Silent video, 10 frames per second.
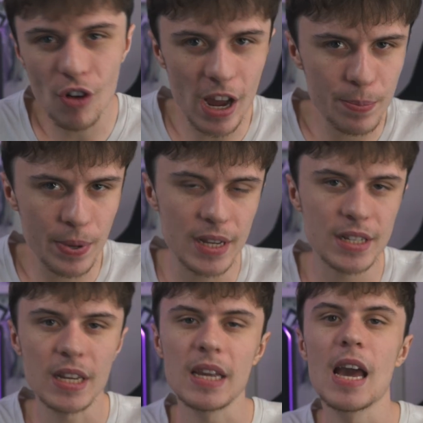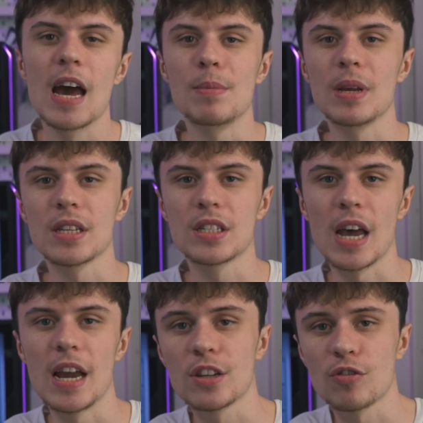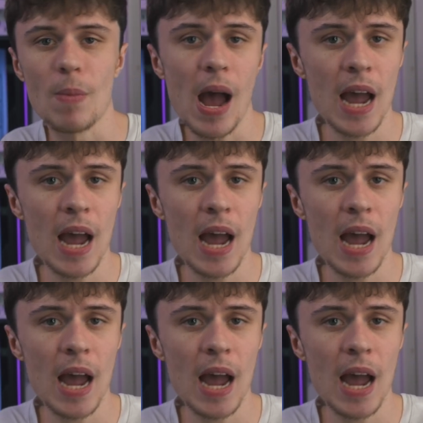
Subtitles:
great PC gaming takes, from